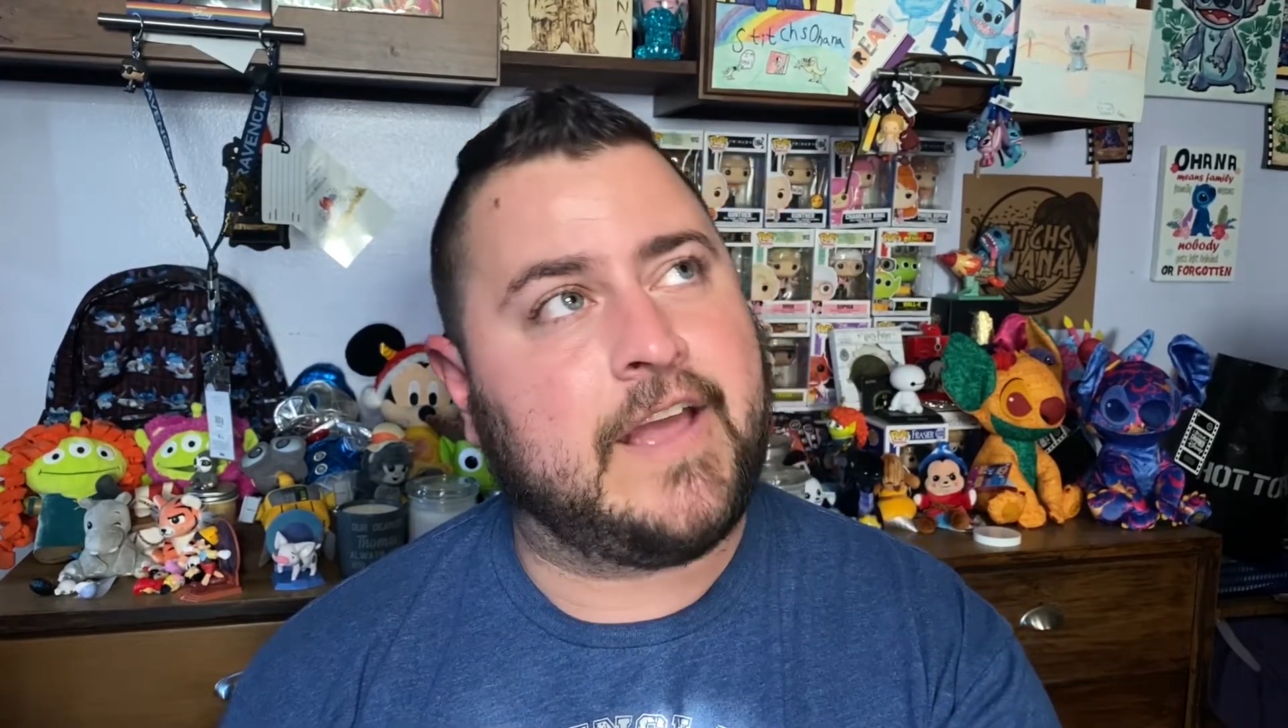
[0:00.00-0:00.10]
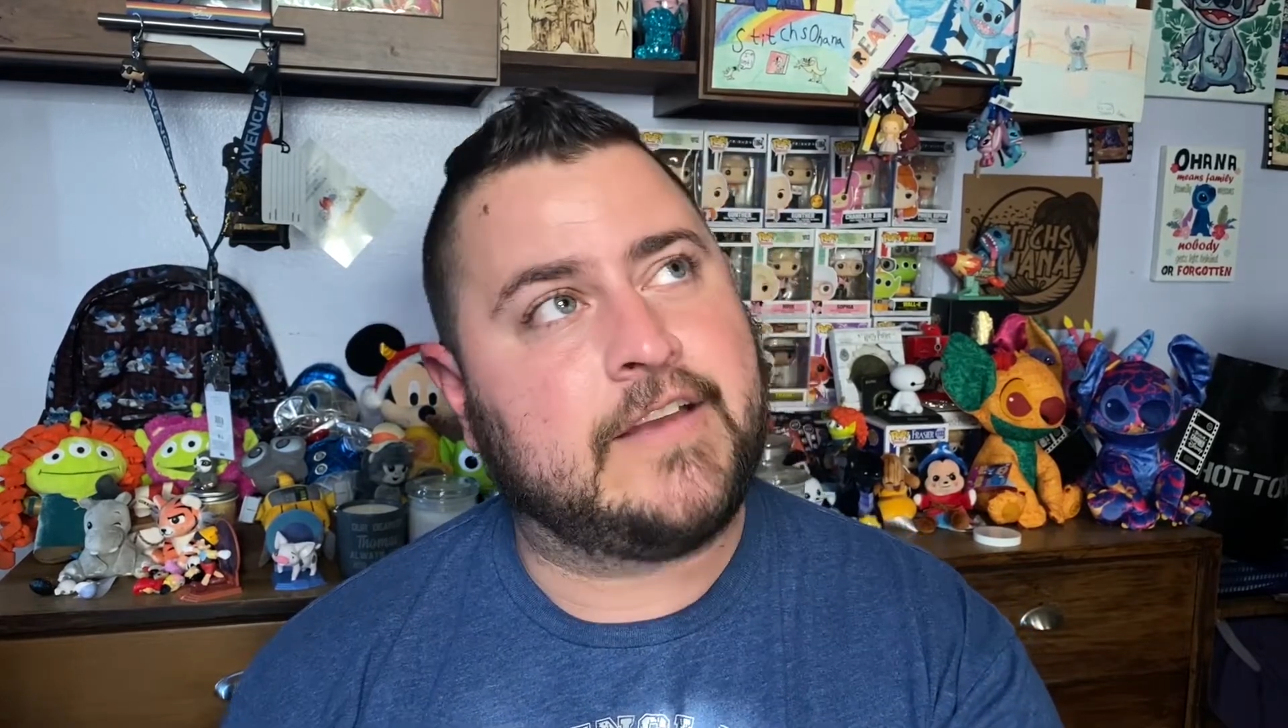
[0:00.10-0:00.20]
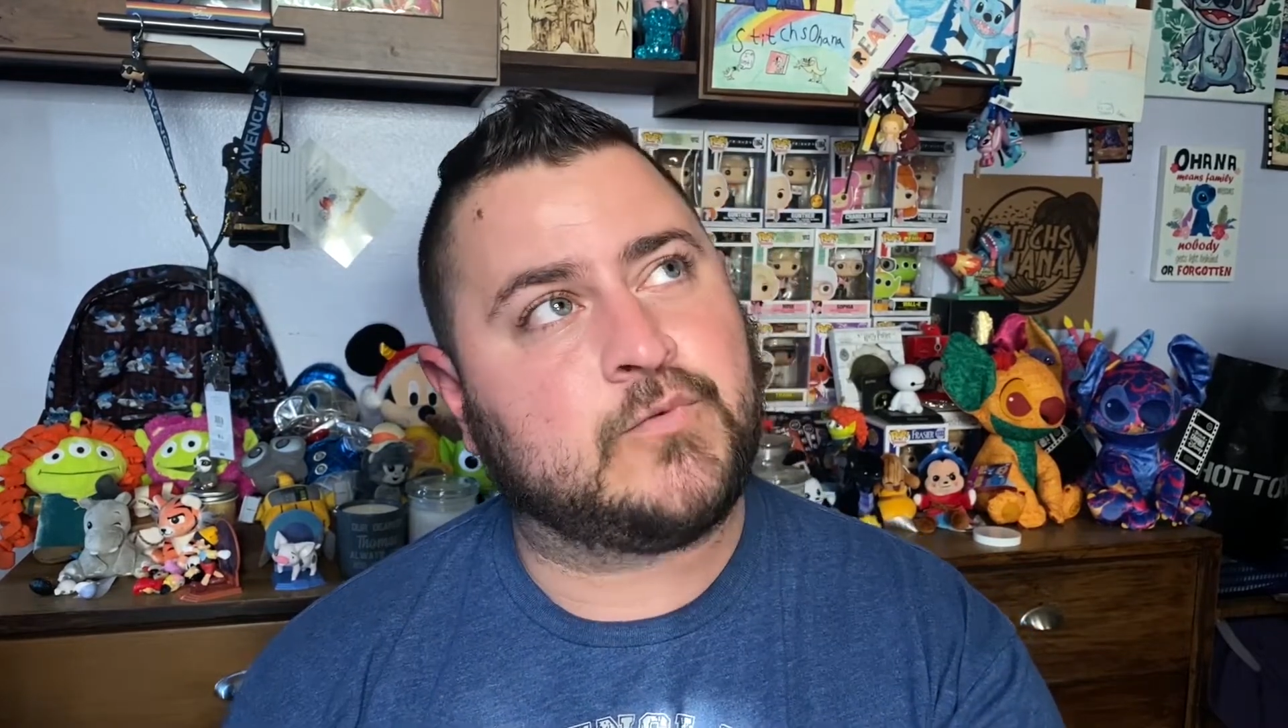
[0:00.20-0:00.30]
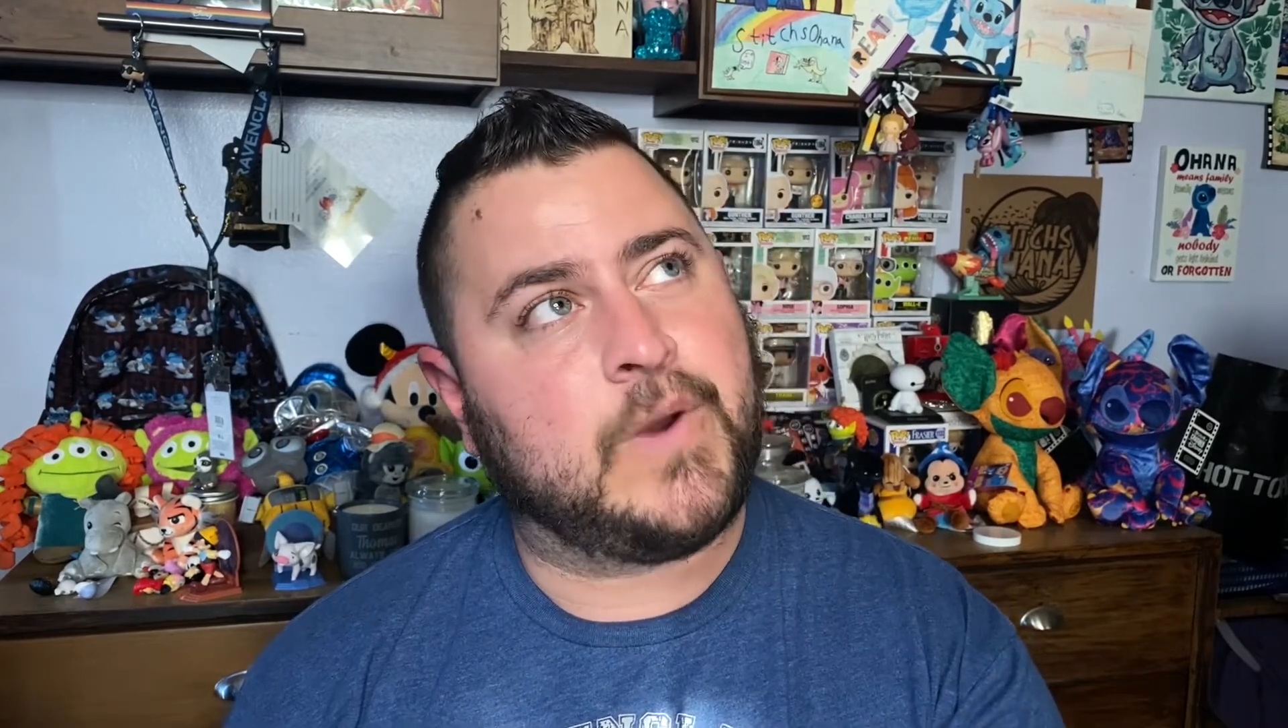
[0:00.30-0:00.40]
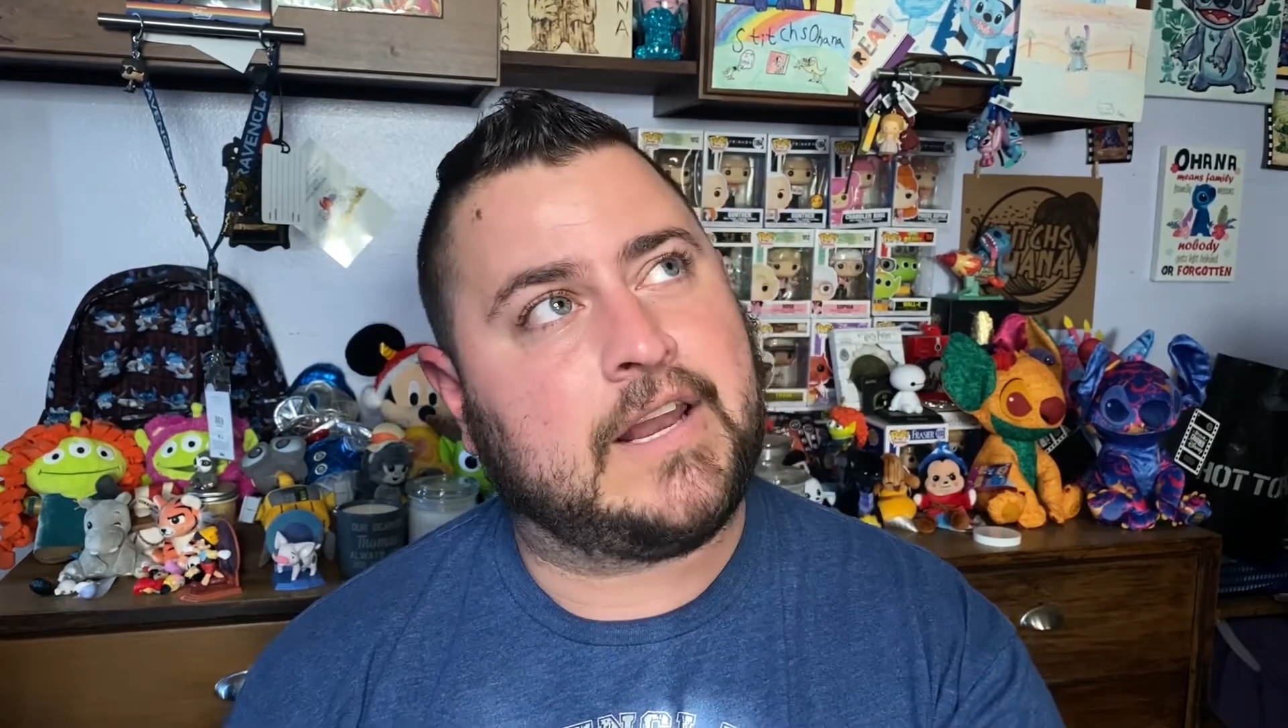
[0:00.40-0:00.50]

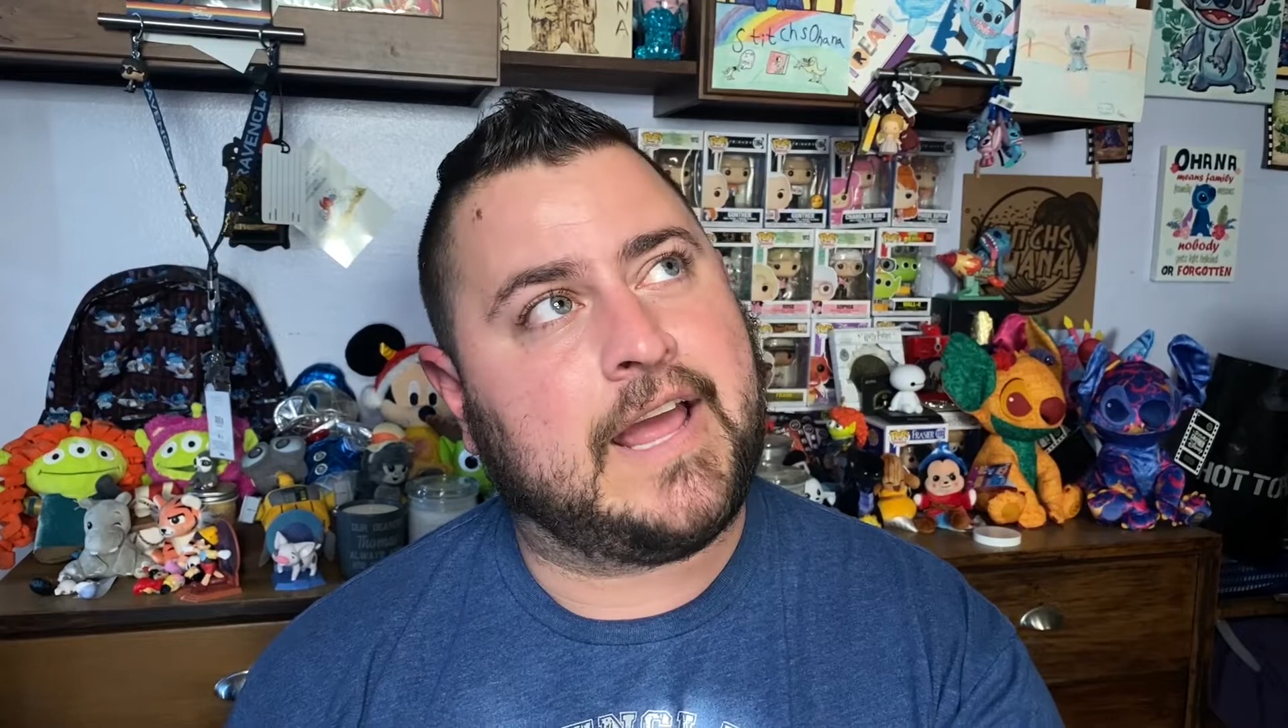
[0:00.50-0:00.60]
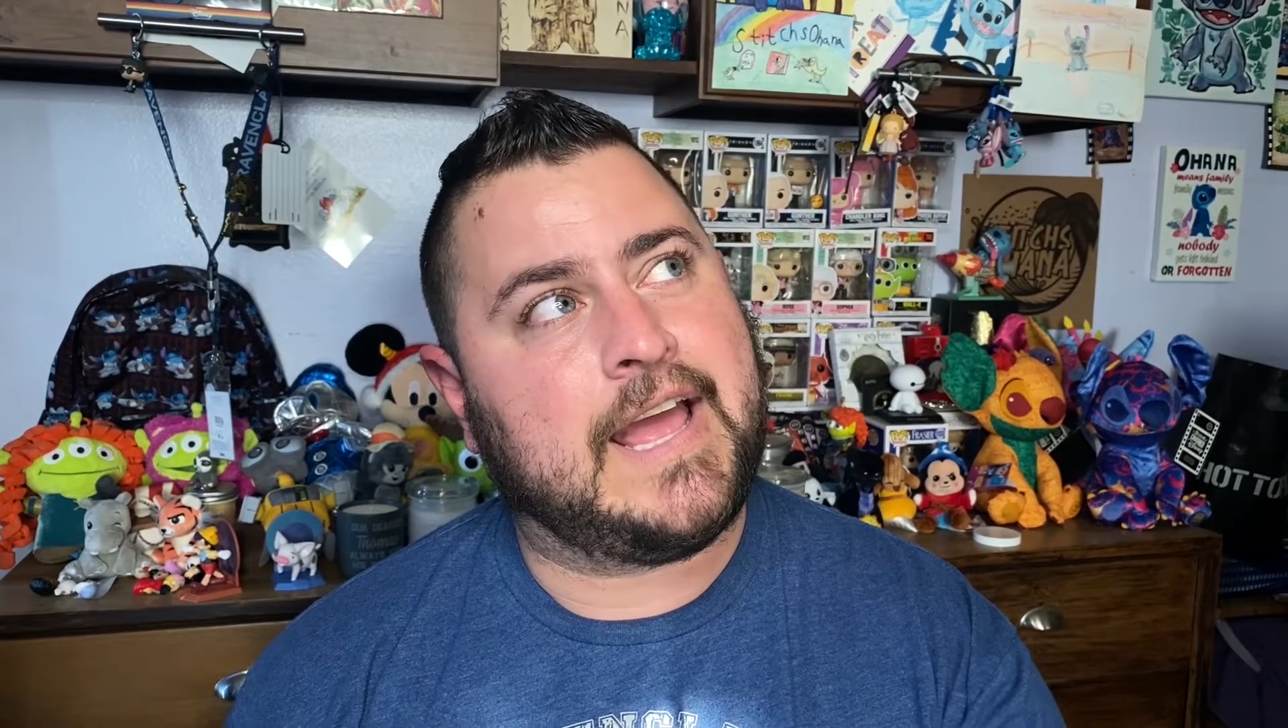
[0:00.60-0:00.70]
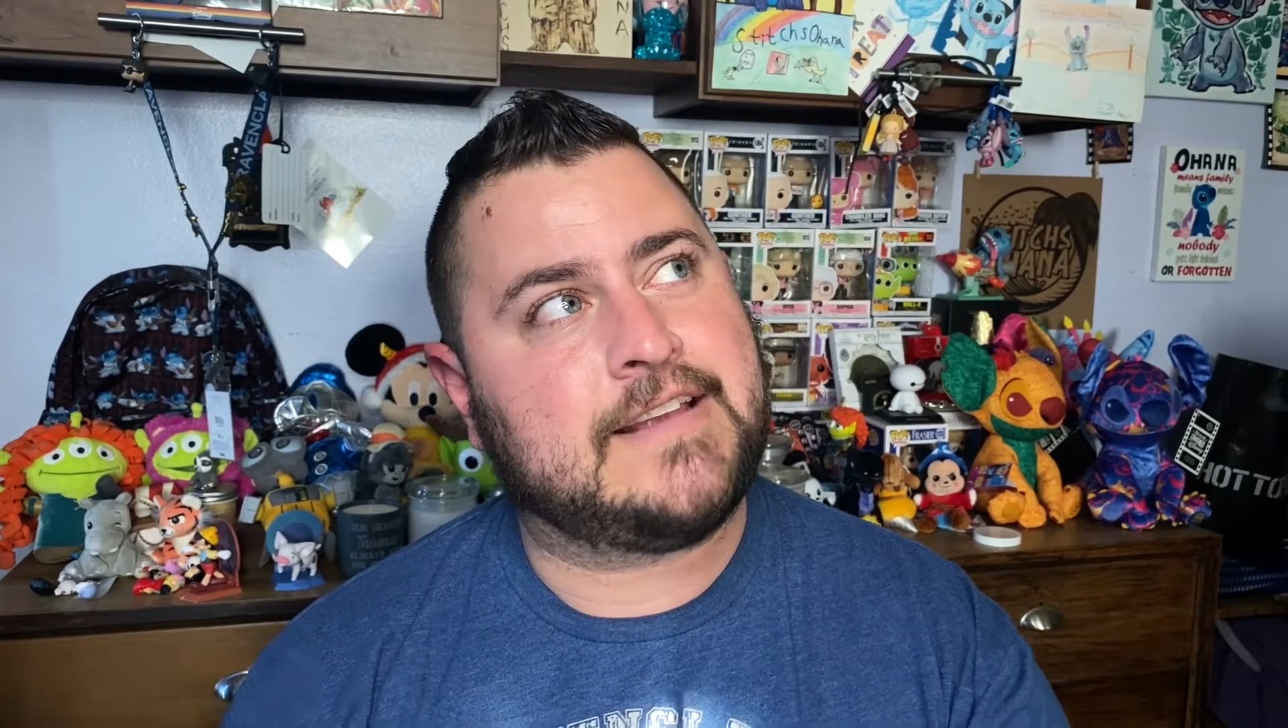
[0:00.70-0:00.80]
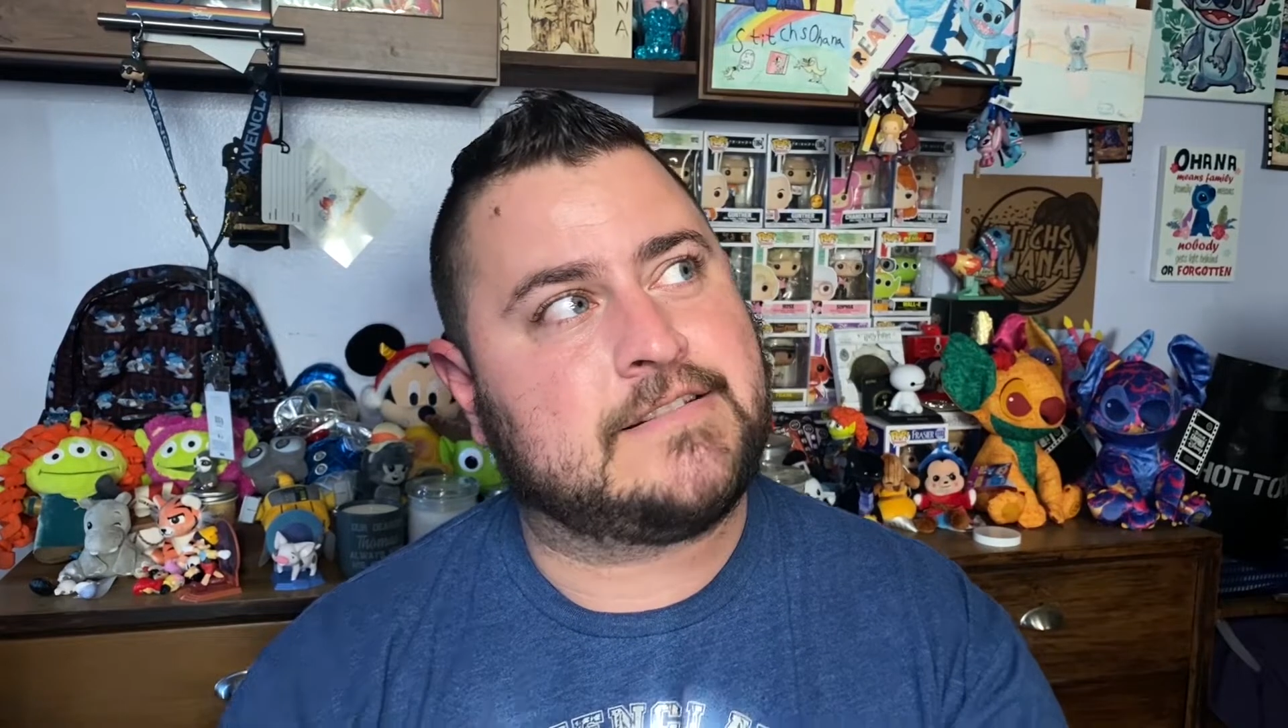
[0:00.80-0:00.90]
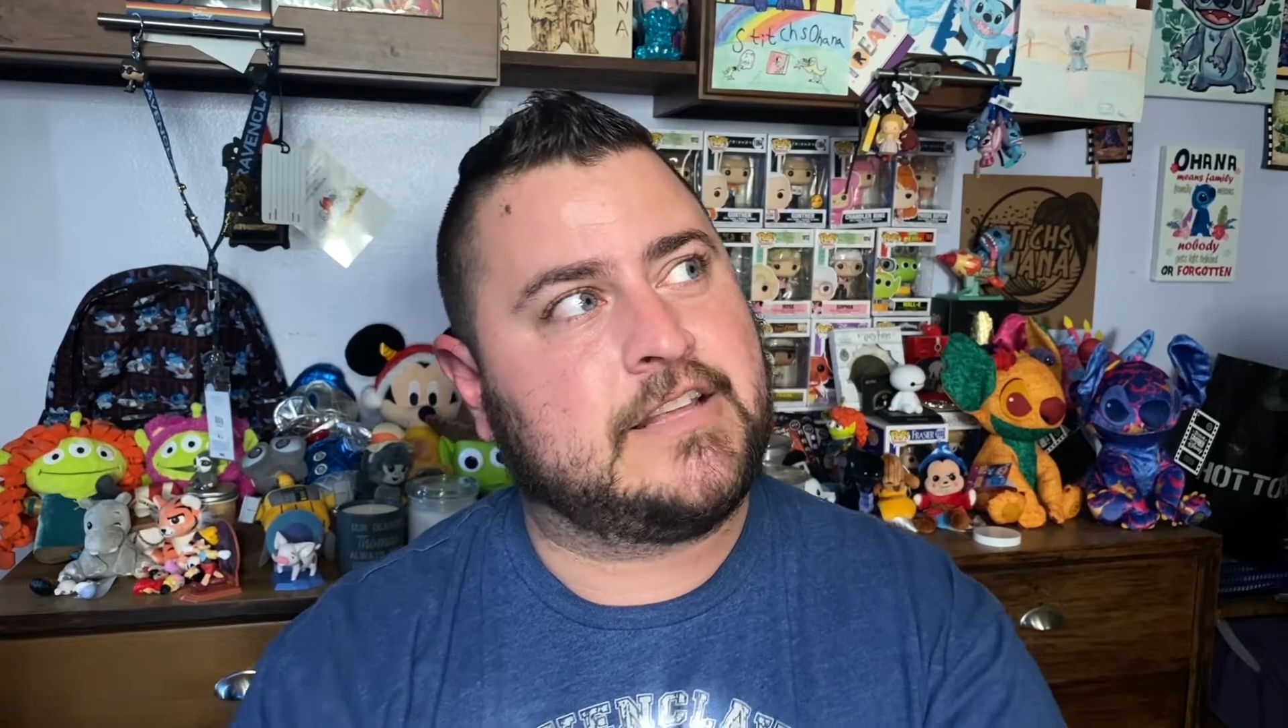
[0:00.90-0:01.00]
as well as